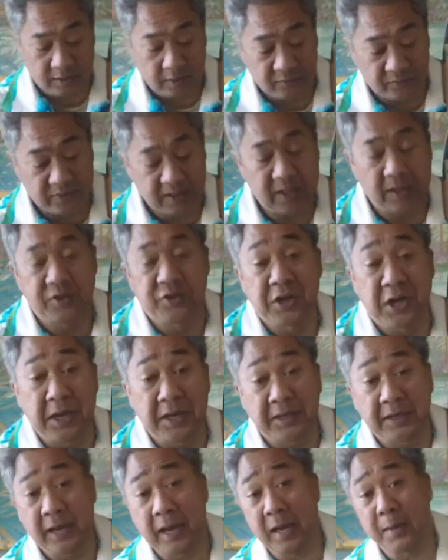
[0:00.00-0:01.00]
over that
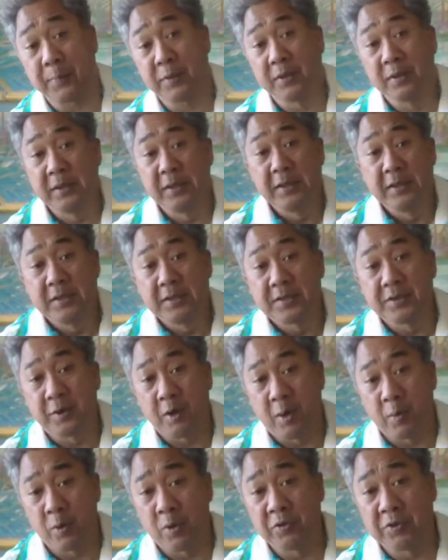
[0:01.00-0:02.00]
giant gap. So
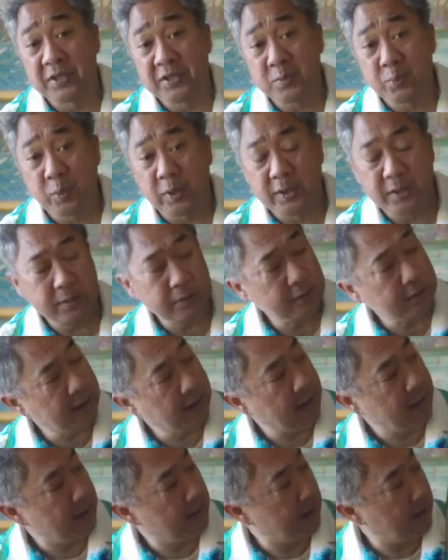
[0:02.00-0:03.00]
I rode this one,
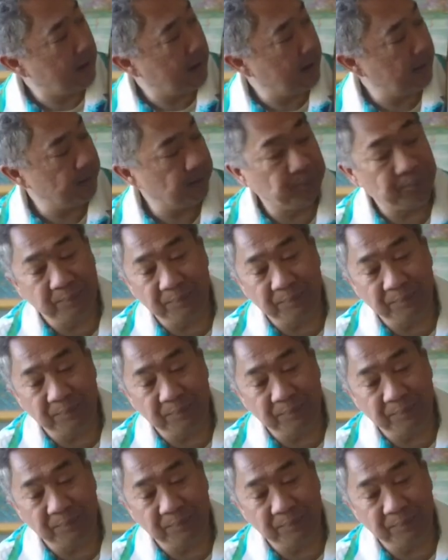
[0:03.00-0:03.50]
and um,